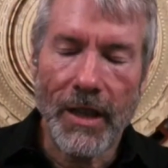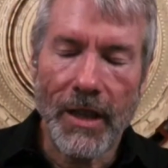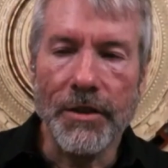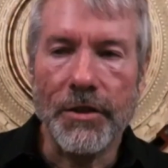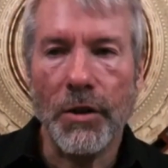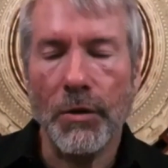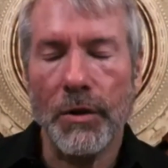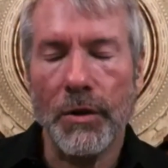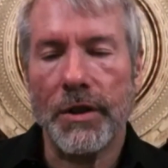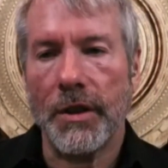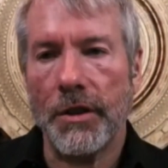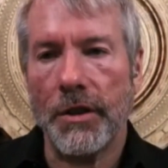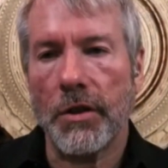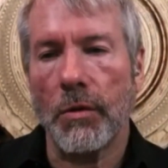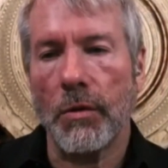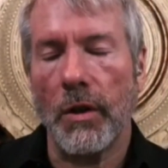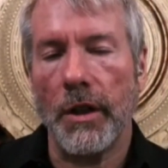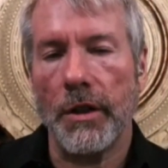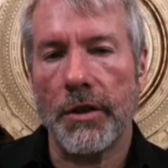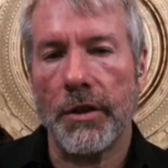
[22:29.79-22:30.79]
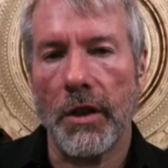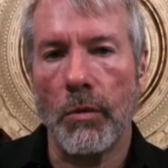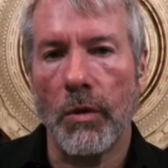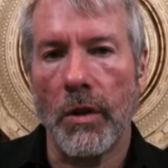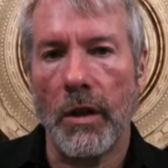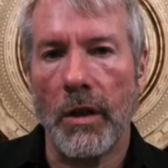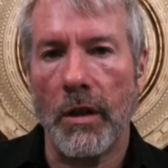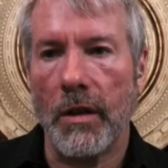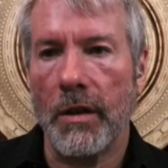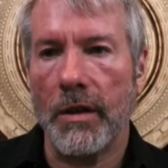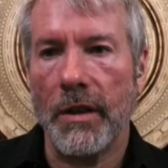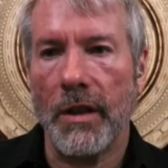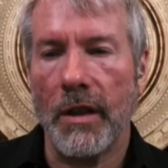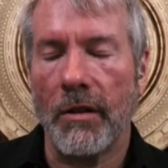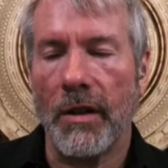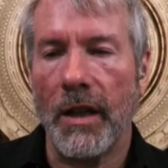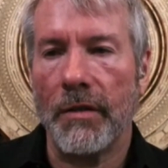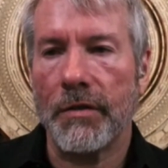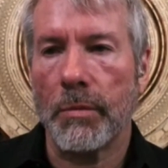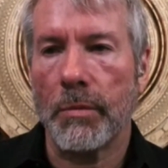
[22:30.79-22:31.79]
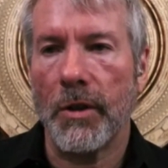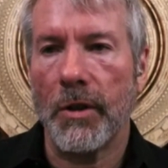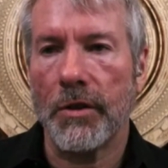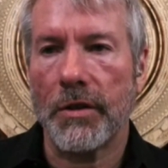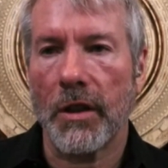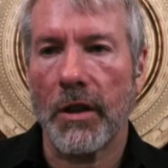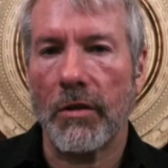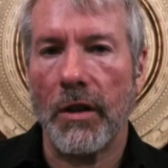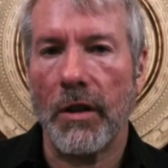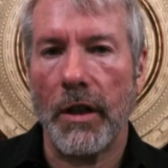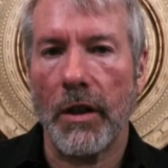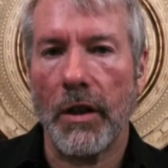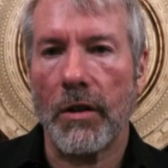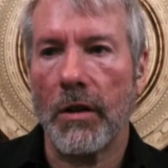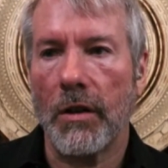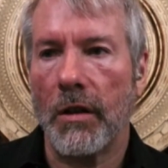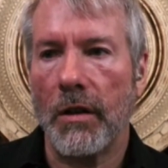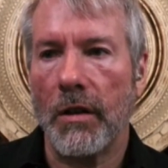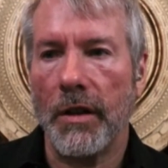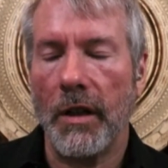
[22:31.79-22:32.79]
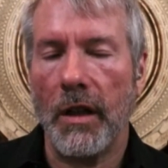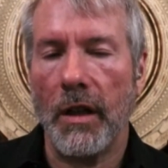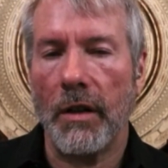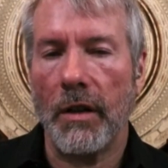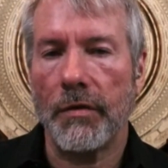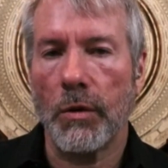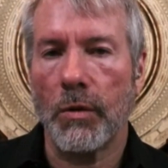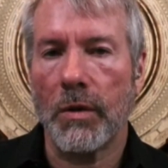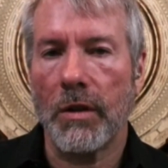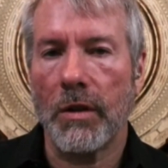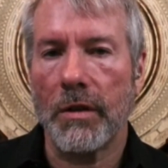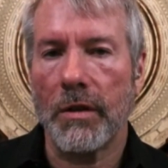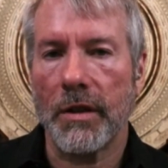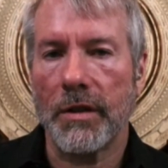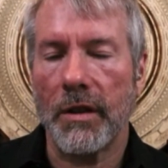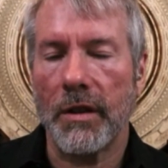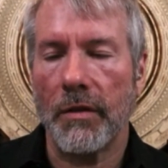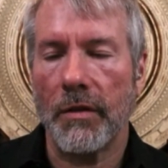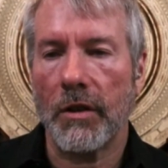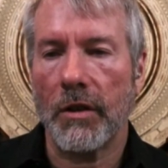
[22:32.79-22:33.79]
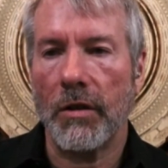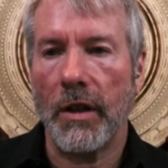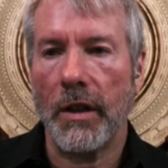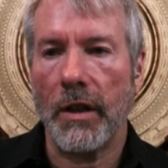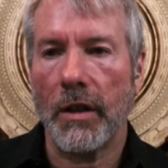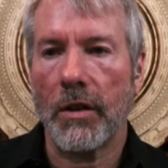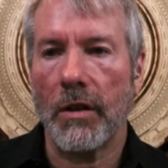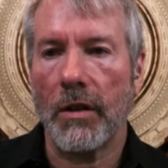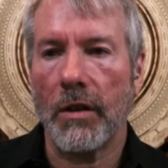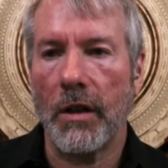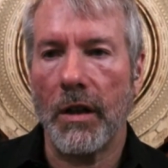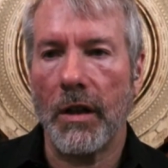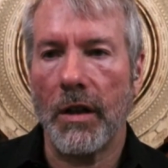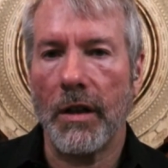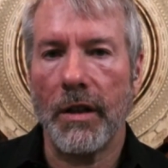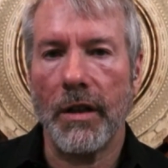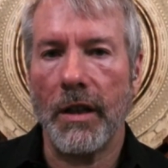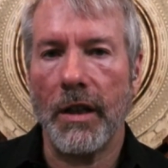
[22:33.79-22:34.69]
to a situation where, I have to post a credit card and half the world doesn't have a credit card.